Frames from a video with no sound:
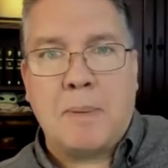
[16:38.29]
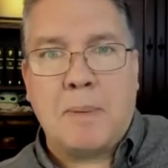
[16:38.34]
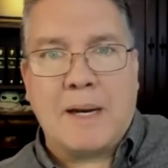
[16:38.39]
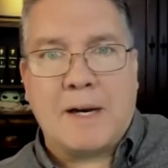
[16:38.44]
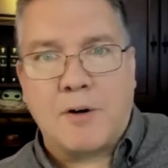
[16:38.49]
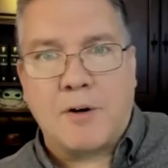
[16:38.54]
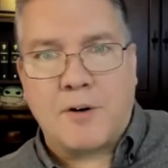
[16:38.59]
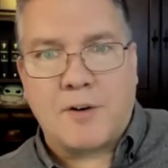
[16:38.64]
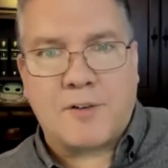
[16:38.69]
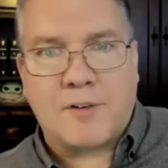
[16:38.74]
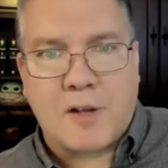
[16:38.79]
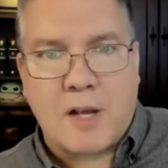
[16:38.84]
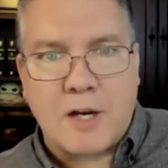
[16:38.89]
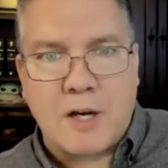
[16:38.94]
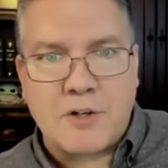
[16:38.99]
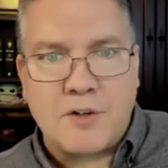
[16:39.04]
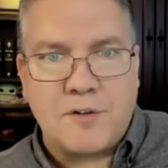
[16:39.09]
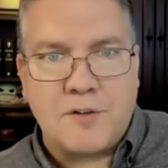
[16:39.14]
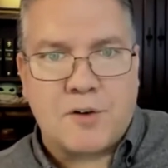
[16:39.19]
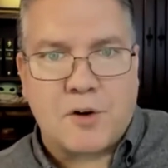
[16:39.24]
bigger
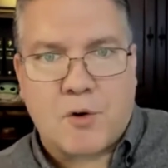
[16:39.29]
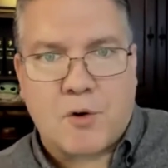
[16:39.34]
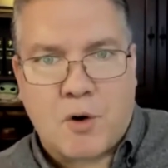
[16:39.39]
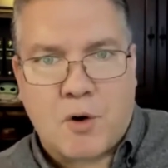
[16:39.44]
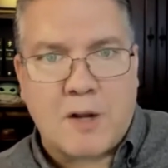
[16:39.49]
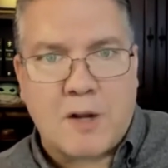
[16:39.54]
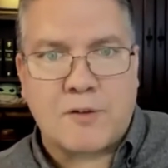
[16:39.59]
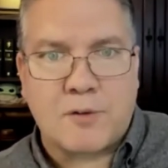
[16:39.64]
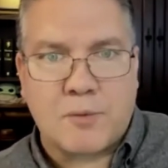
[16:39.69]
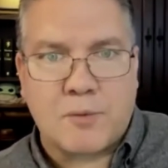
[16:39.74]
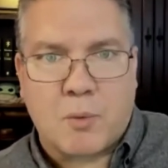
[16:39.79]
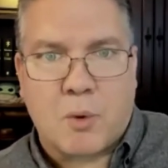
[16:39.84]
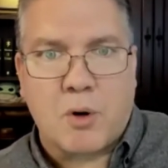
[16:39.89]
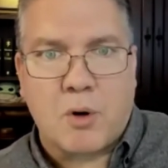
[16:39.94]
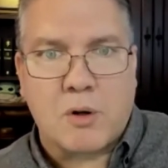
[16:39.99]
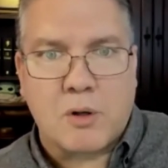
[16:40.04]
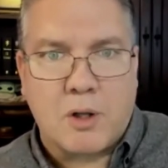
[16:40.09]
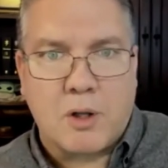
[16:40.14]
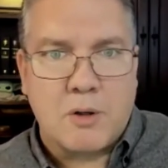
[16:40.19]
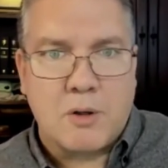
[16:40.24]
discussions across
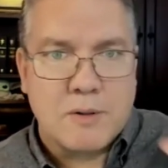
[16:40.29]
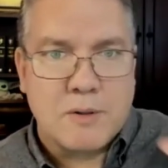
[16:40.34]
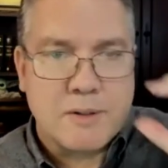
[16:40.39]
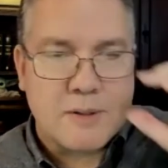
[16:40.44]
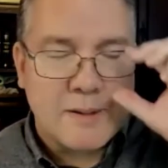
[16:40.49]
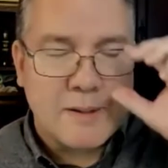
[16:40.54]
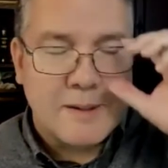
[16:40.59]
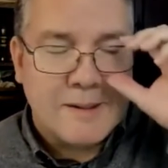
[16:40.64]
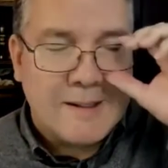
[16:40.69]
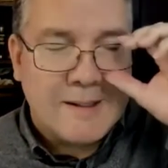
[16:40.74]
workloads.